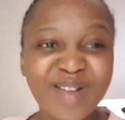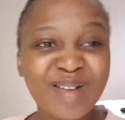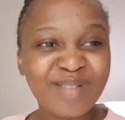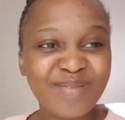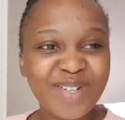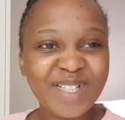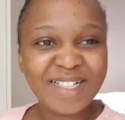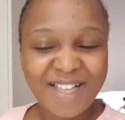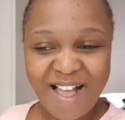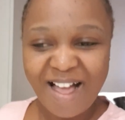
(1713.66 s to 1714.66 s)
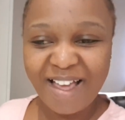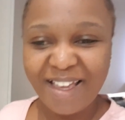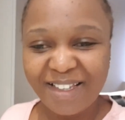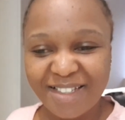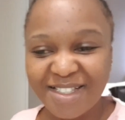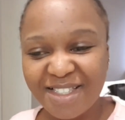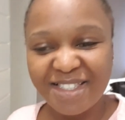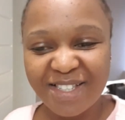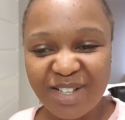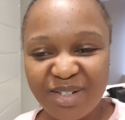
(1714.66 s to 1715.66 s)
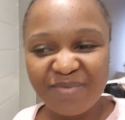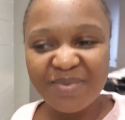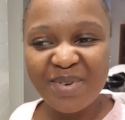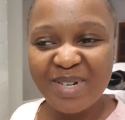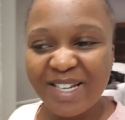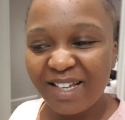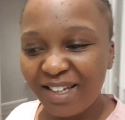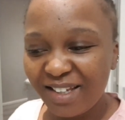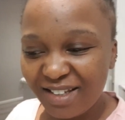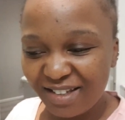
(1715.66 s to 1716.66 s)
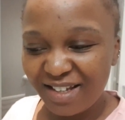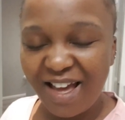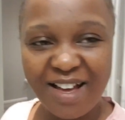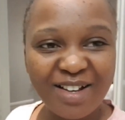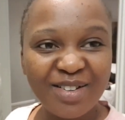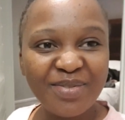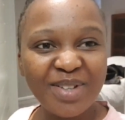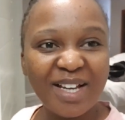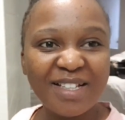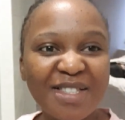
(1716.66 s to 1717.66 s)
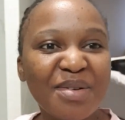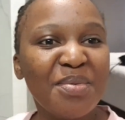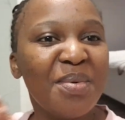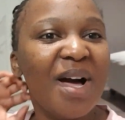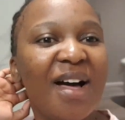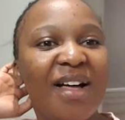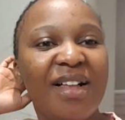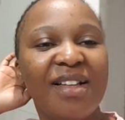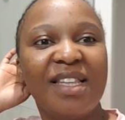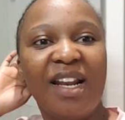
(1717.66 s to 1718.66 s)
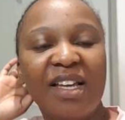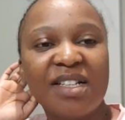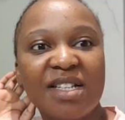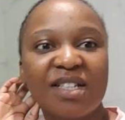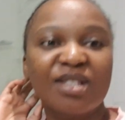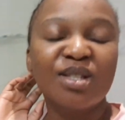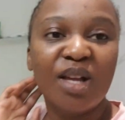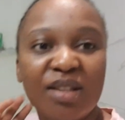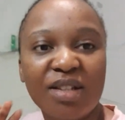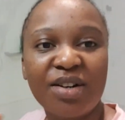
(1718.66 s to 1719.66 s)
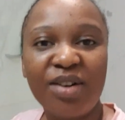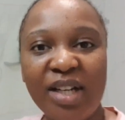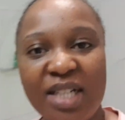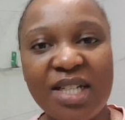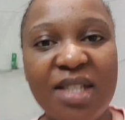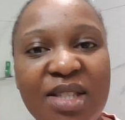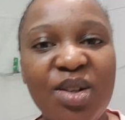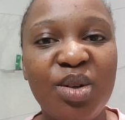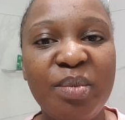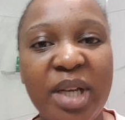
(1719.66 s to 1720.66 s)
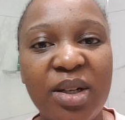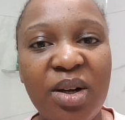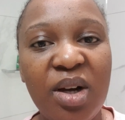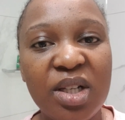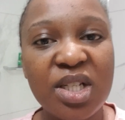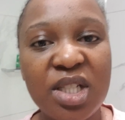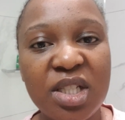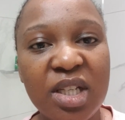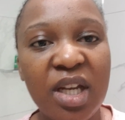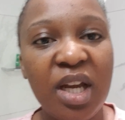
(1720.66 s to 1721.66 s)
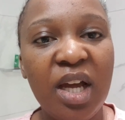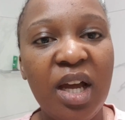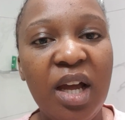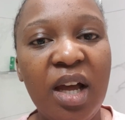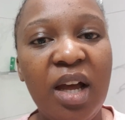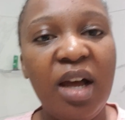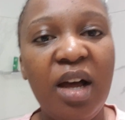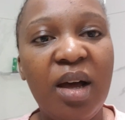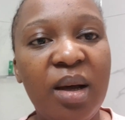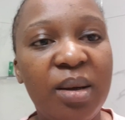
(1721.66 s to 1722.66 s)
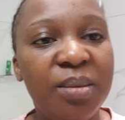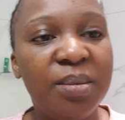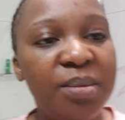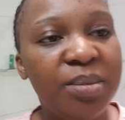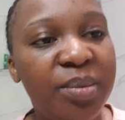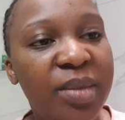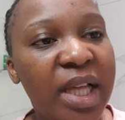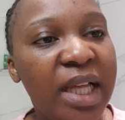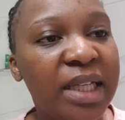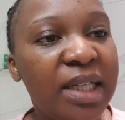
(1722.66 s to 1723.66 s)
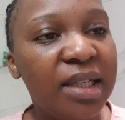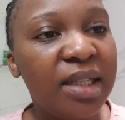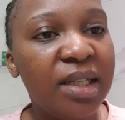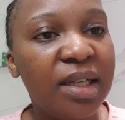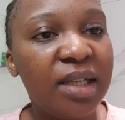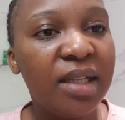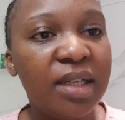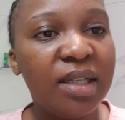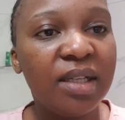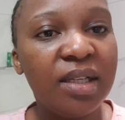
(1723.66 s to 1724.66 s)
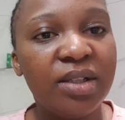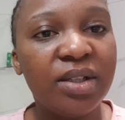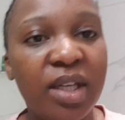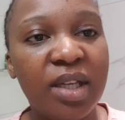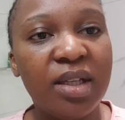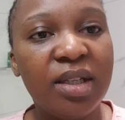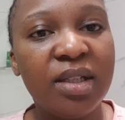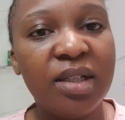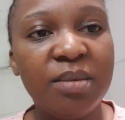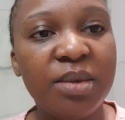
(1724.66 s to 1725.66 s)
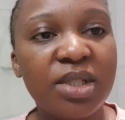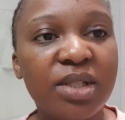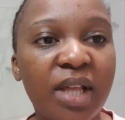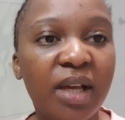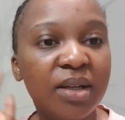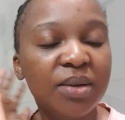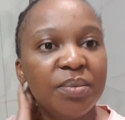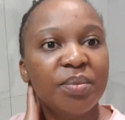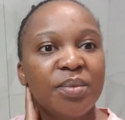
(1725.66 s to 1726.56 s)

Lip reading: Good morning, guys. Good morning. I hope you guys are well. The lighting is not the greatest. Oh my gosh. And okay, let me do that.